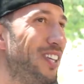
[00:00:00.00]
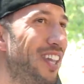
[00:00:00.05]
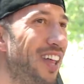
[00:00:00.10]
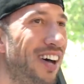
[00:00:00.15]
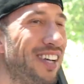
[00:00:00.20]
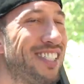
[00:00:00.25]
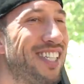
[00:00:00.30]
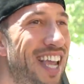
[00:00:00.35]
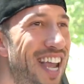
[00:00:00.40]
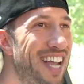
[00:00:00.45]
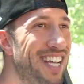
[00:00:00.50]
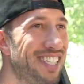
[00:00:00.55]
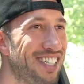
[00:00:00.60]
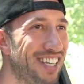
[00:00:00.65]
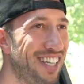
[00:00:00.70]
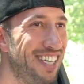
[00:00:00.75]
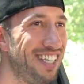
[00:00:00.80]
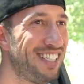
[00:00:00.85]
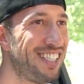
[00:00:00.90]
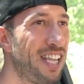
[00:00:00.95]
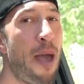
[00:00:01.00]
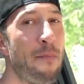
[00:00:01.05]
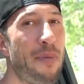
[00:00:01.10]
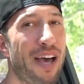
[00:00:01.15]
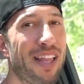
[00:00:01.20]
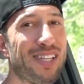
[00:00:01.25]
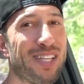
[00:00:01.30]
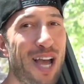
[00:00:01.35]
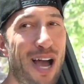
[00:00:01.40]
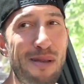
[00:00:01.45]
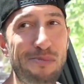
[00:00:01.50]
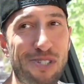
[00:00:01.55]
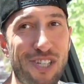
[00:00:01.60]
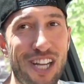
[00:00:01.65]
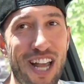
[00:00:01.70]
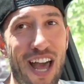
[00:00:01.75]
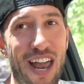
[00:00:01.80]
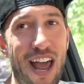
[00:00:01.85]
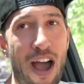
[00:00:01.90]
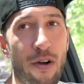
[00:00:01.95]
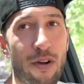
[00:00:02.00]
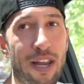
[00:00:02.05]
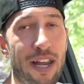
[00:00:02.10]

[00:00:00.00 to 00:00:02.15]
Los Angeles. And by the time she got out